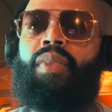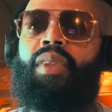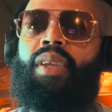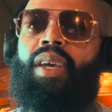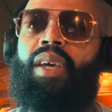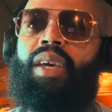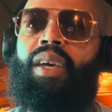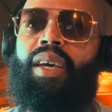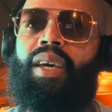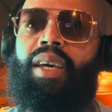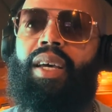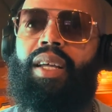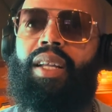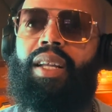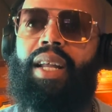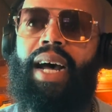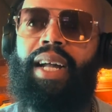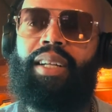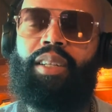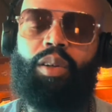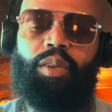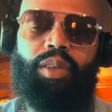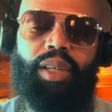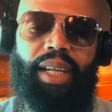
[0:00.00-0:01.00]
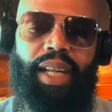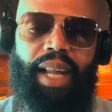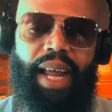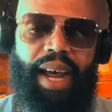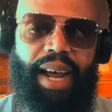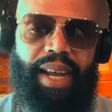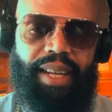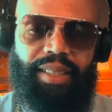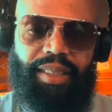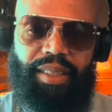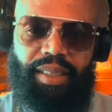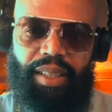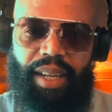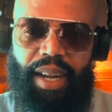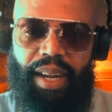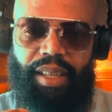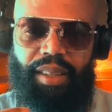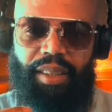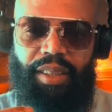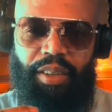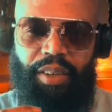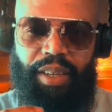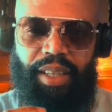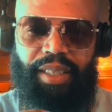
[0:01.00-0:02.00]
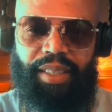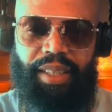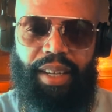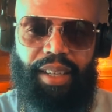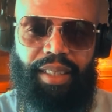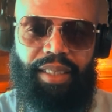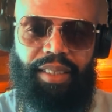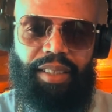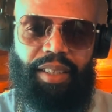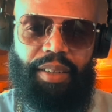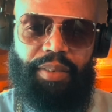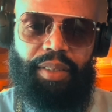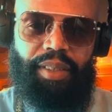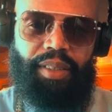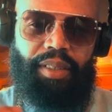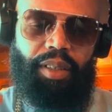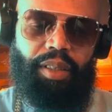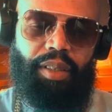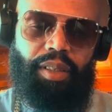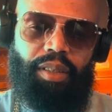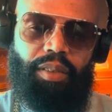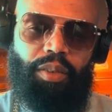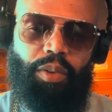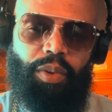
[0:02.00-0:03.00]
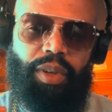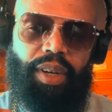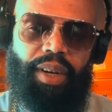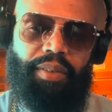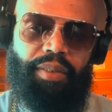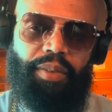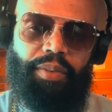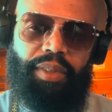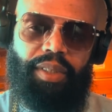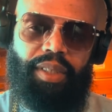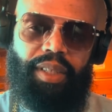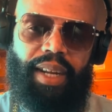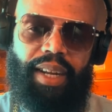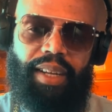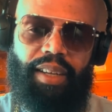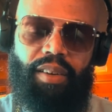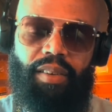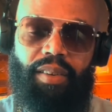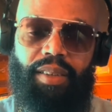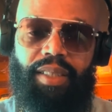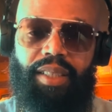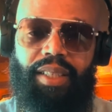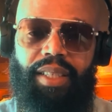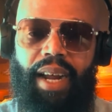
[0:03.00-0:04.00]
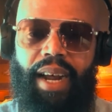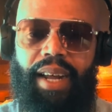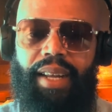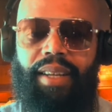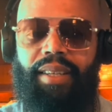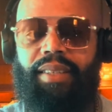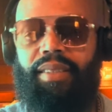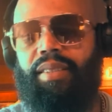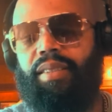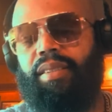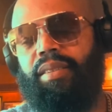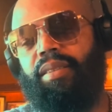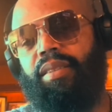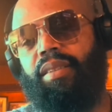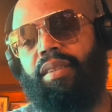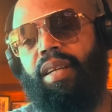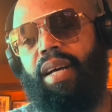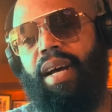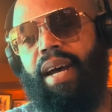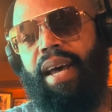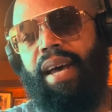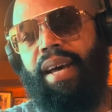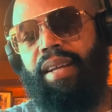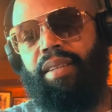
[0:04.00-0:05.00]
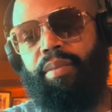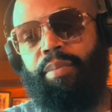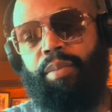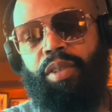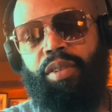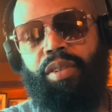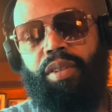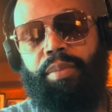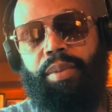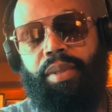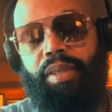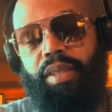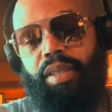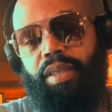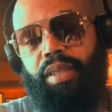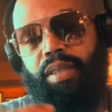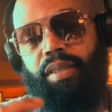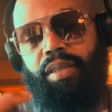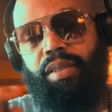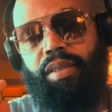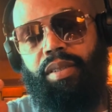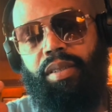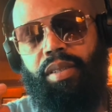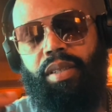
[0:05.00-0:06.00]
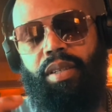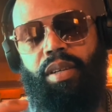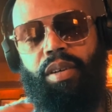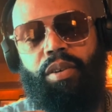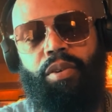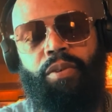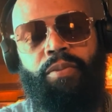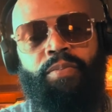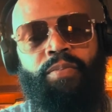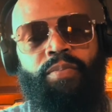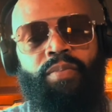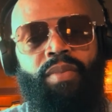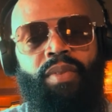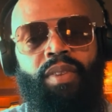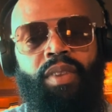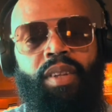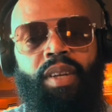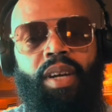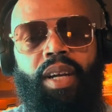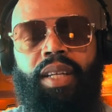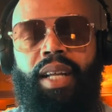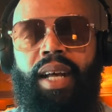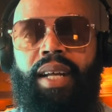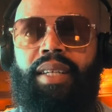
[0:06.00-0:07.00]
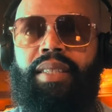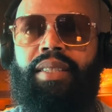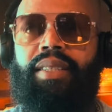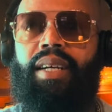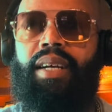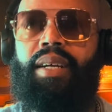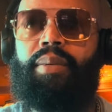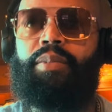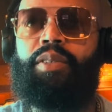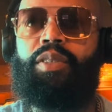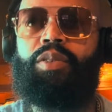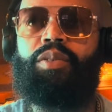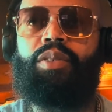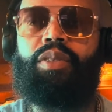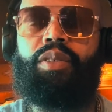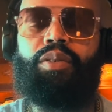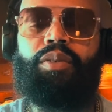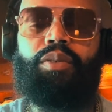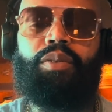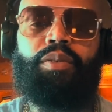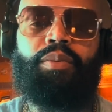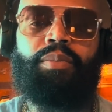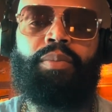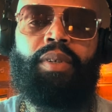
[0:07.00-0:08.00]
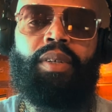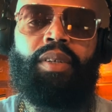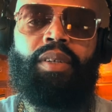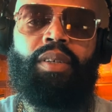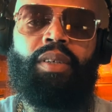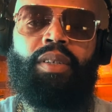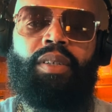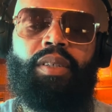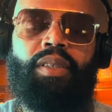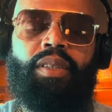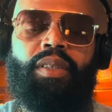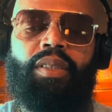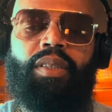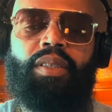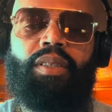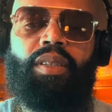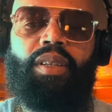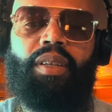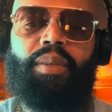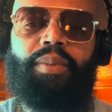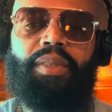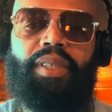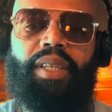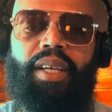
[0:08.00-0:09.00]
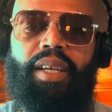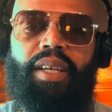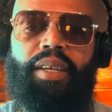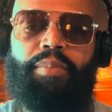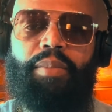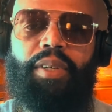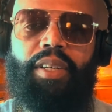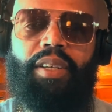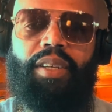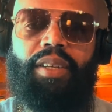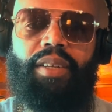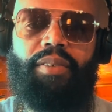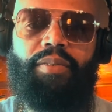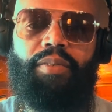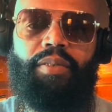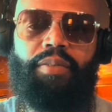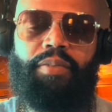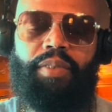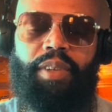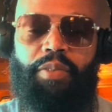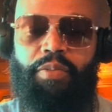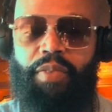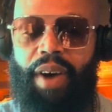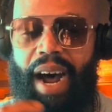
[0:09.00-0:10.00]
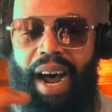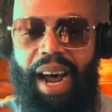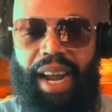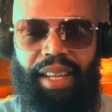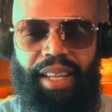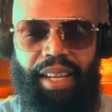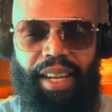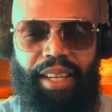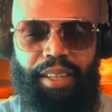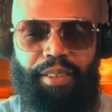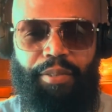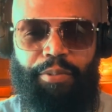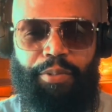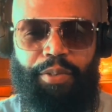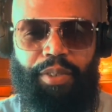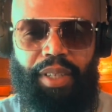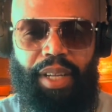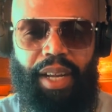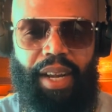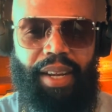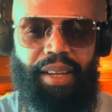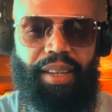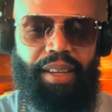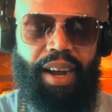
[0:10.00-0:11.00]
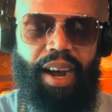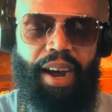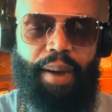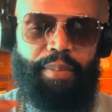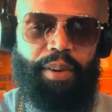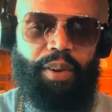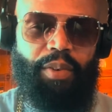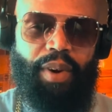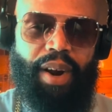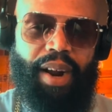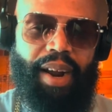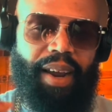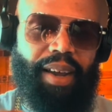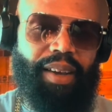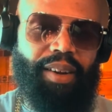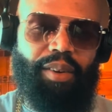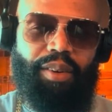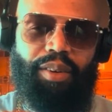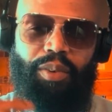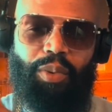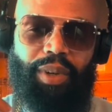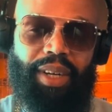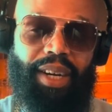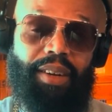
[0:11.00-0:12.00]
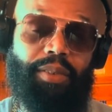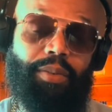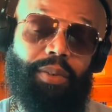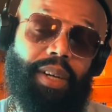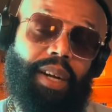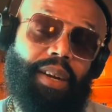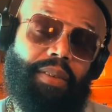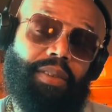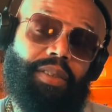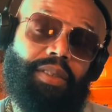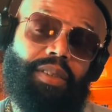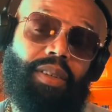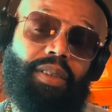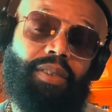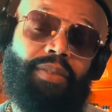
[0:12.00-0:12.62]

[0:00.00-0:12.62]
And I know the last like 30 seconds of it or whatever was like on silent. I had to mute it because, you know, a lot of times YouTube, you know what I'm saying, be violated for like copyright or whatever. So